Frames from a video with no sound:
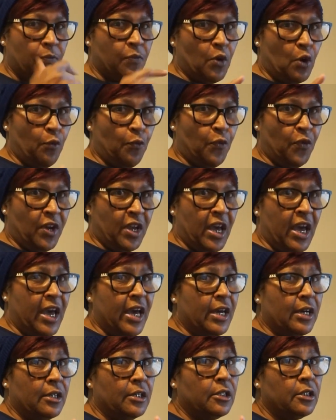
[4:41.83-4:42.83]
Don't
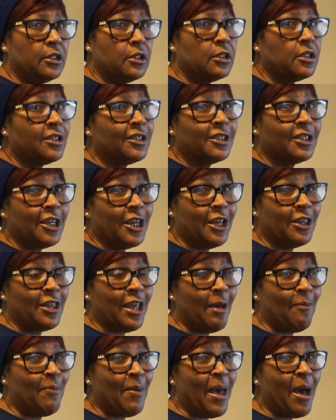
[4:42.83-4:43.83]
forget to hit
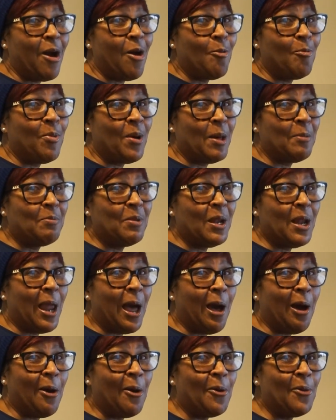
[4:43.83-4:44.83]
that bell button
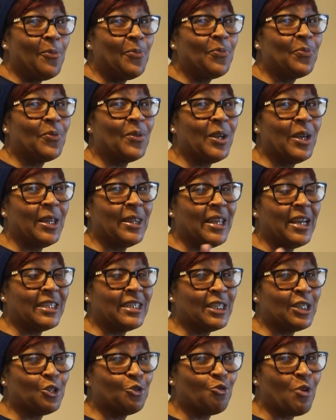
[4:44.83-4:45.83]
below, to hit that
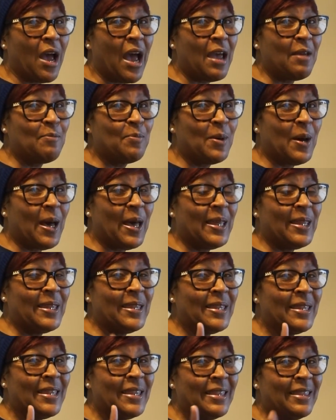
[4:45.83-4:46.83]
subscribe
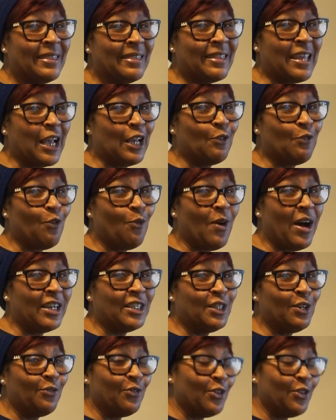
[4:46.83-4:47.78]
button. Thanks for watching,